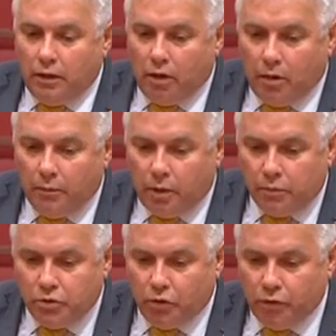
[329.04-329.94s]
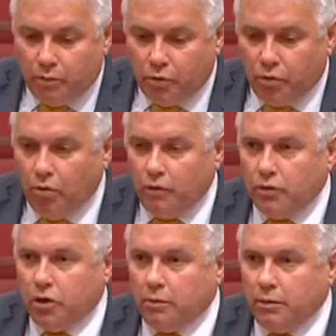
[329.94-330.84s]
I'm sure if you put all of the
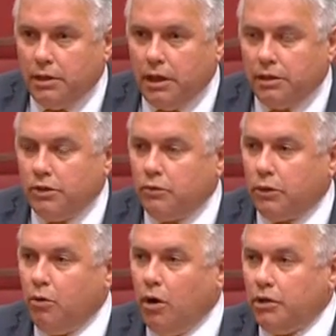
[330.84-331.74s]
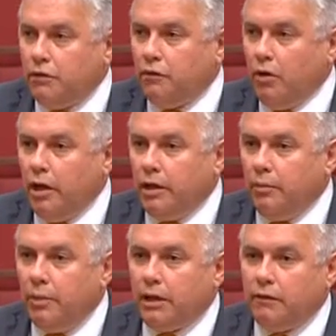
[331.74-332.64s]
documentations required to fly in the
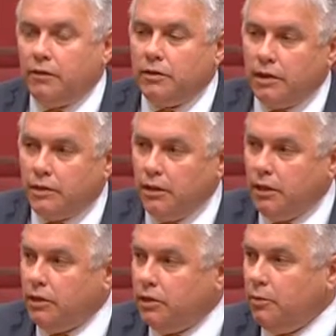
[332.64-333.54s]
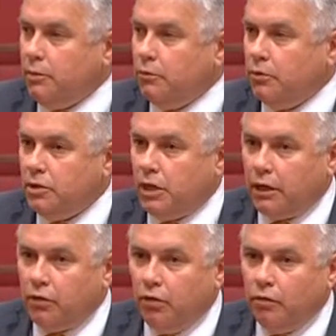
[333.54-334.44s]
back of your Cessna, it simply wouldn't
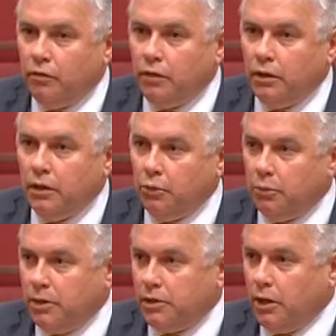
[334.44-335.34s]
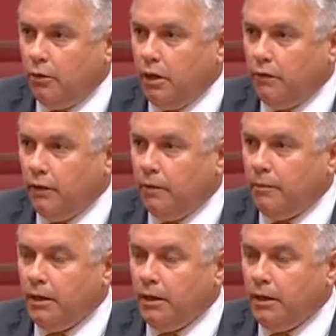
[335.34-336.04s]
take off. It would be so heavy.